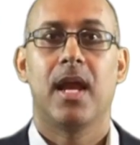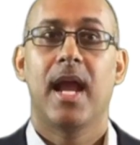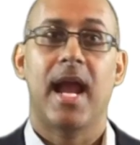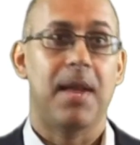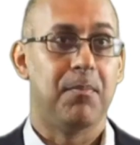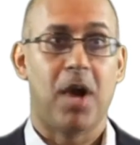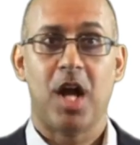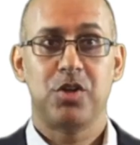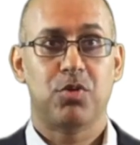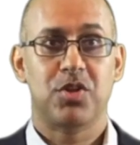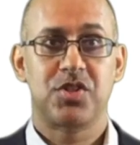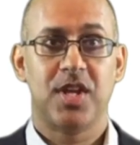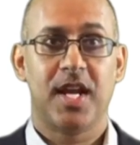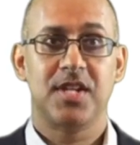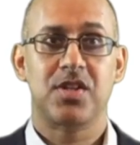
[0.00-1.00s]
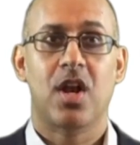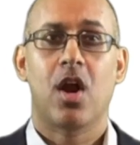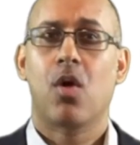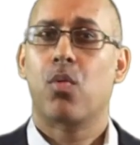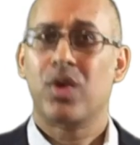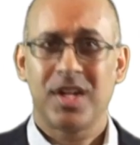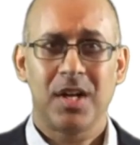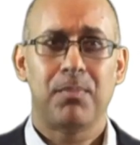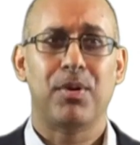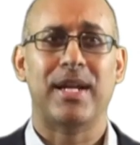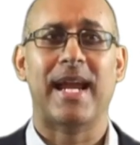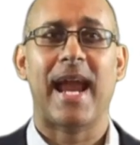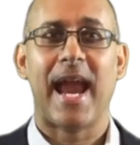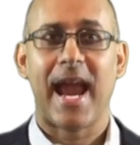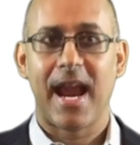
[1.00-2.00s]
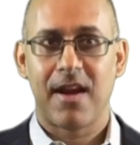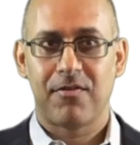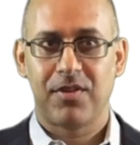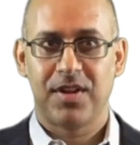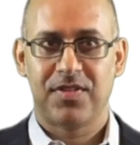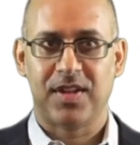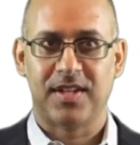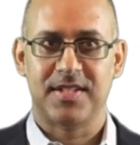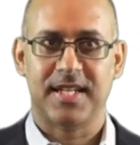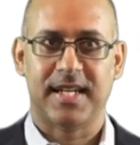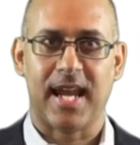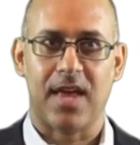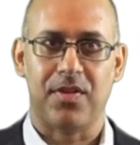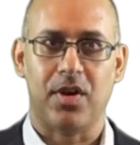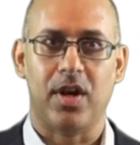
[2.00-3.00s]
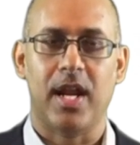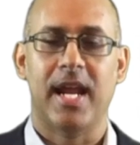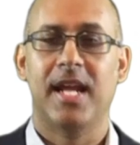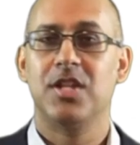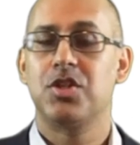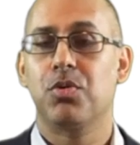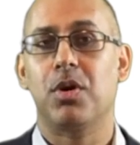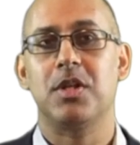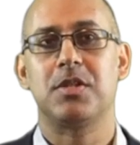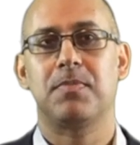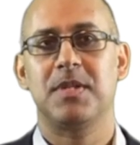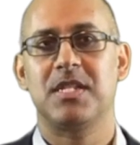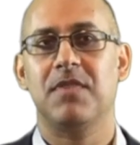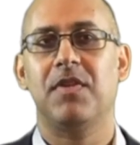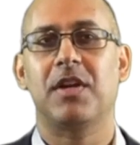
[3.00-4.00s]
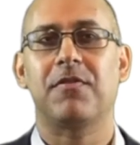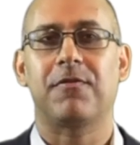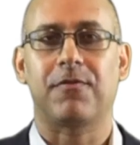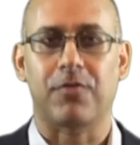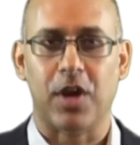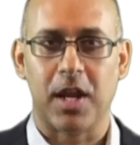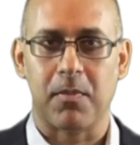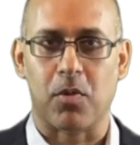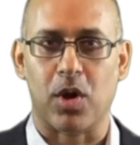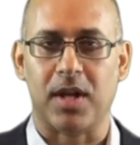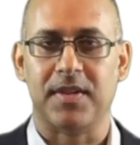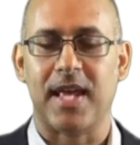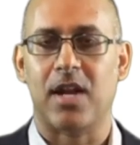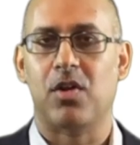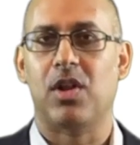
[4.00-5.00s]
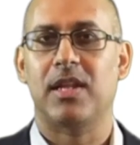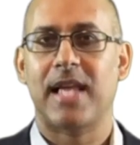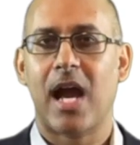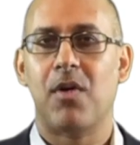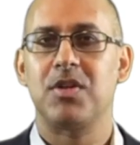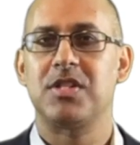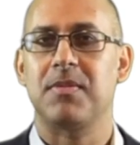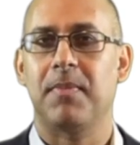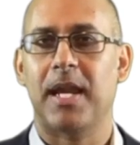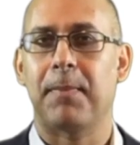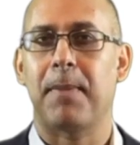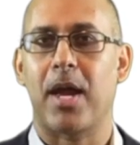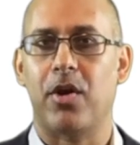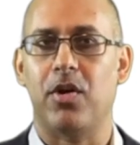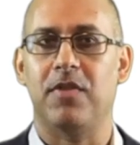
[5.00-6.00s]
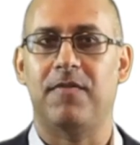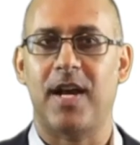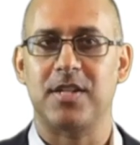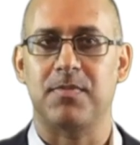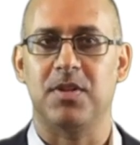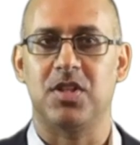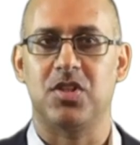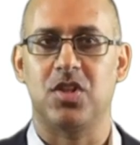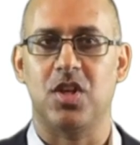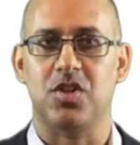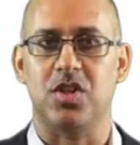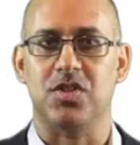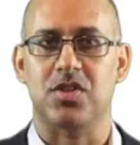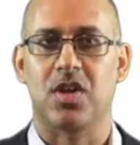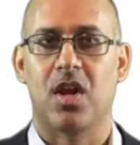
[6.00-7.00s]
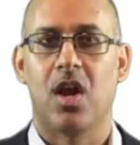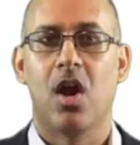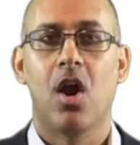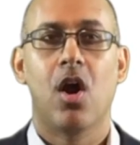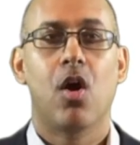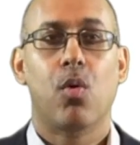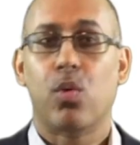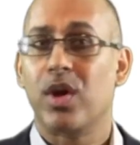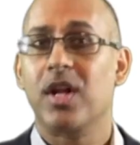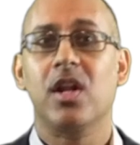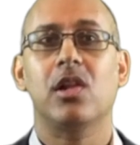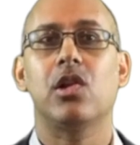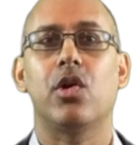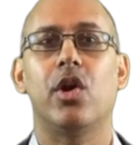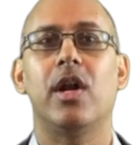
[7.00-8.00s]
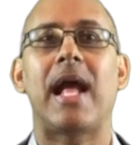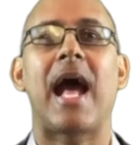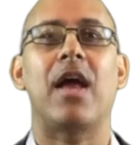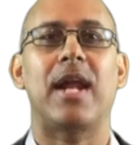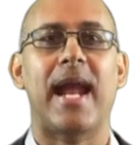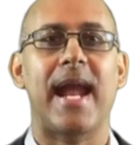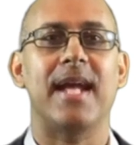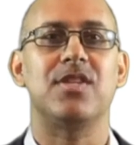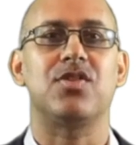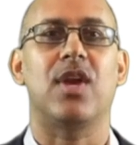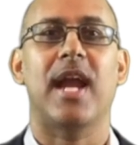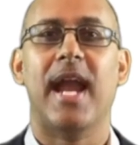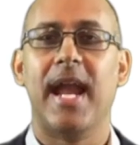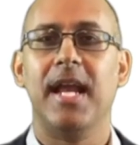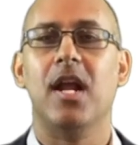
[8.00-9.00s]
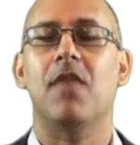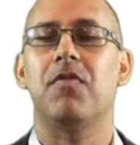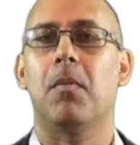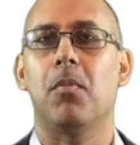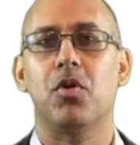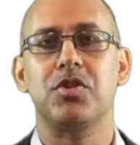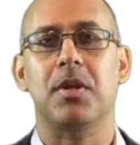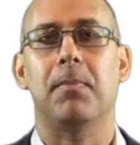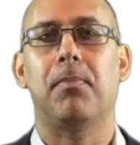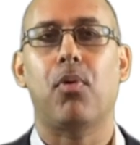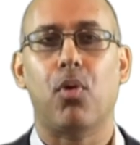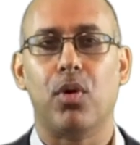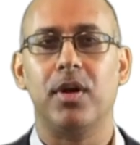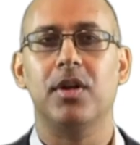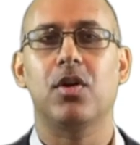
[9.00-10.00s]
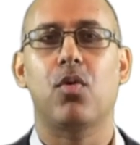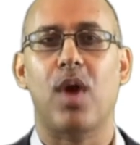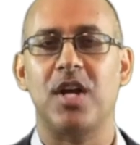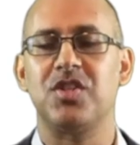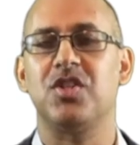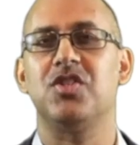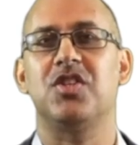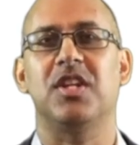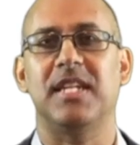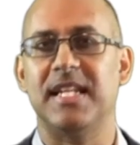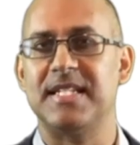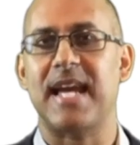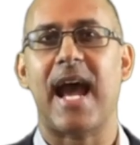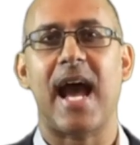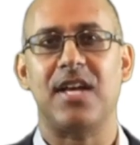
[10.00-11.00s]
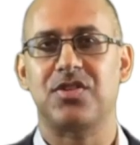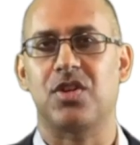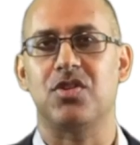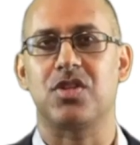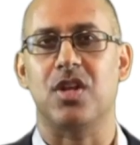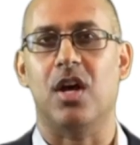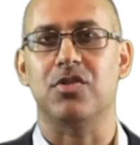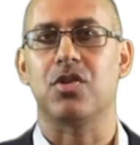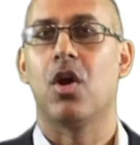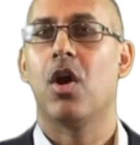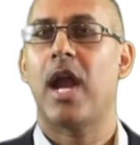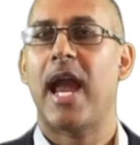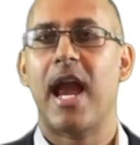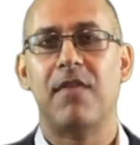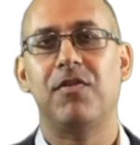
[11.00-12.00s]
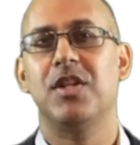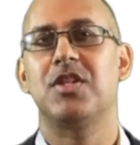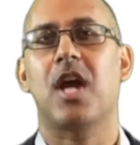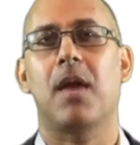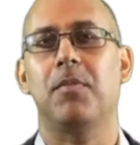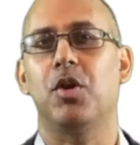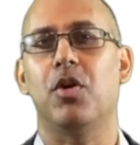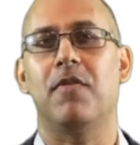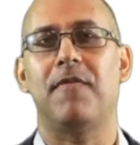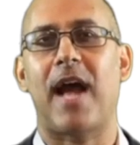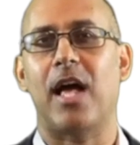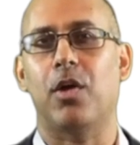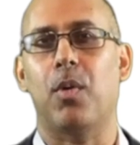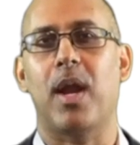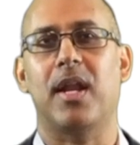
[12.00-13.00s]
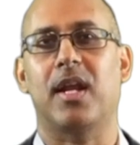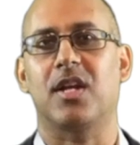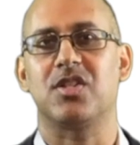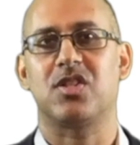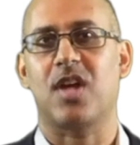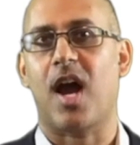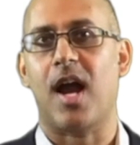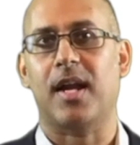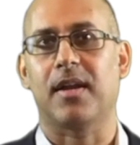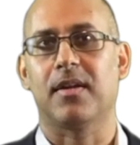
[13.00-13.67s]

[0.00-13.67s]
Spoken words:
In Module 6, we're going to bring everything together into a specific framework that will allow us to make better investment decisions. We're going to learn how to answer 8 of the most important questions you need to ask yourself every time you're evaluating a stock.